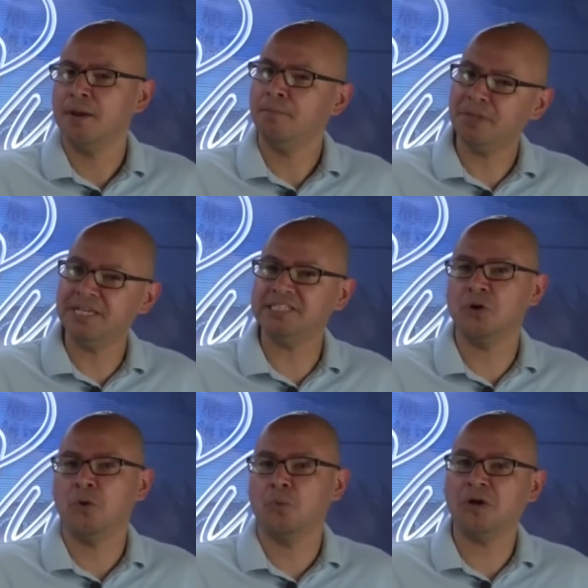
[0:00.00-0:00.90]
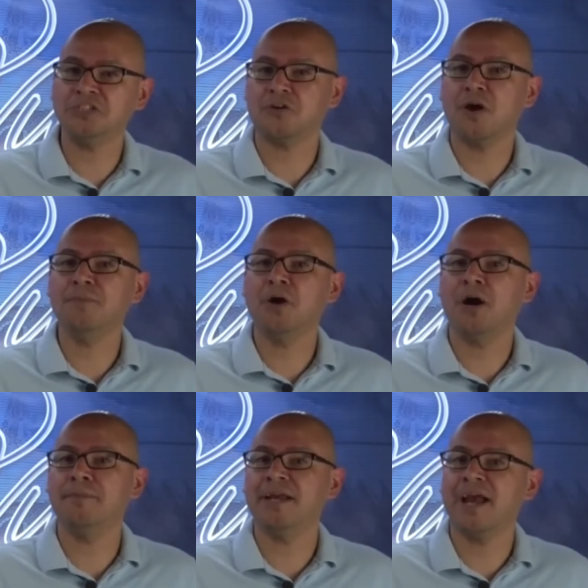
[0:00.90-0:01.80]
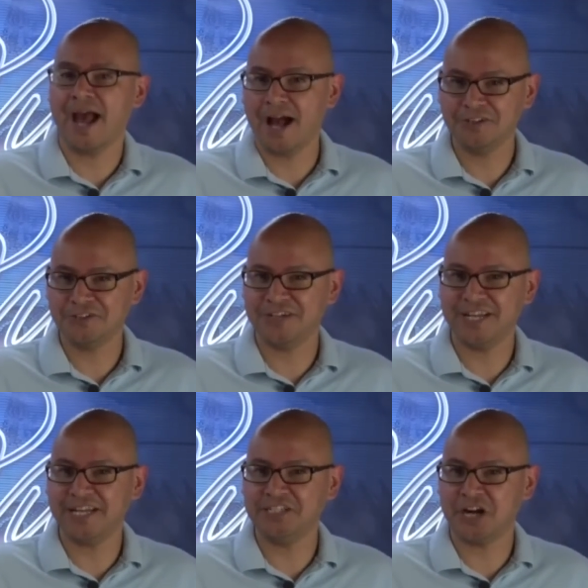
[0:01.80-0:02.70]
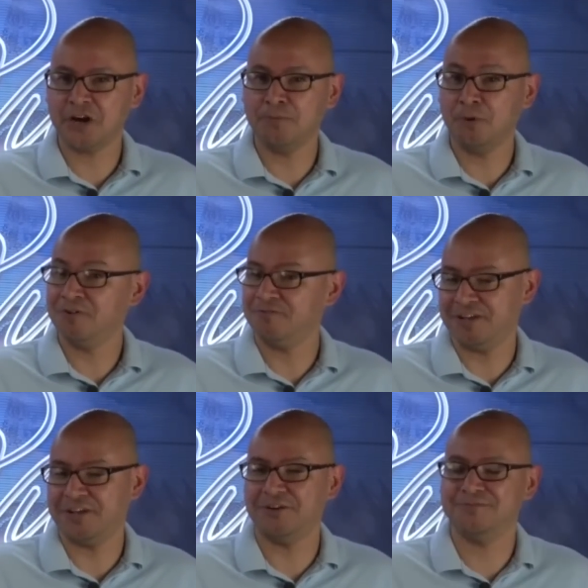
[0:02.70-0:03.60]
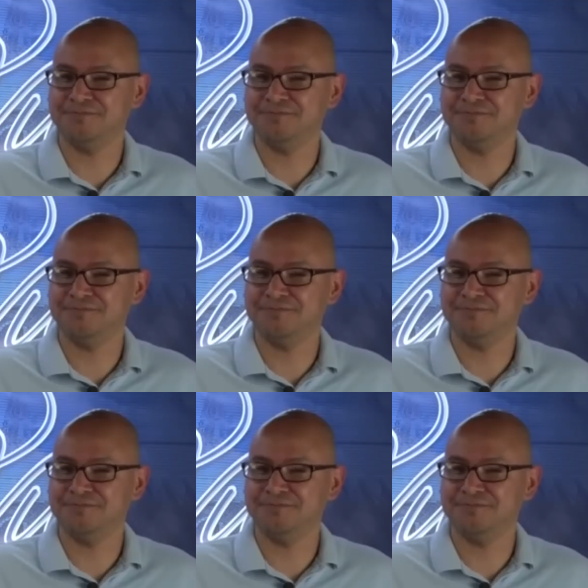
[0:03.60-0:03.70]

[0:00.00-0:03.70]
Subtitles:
please watch our upcoming alternating gyre mode video.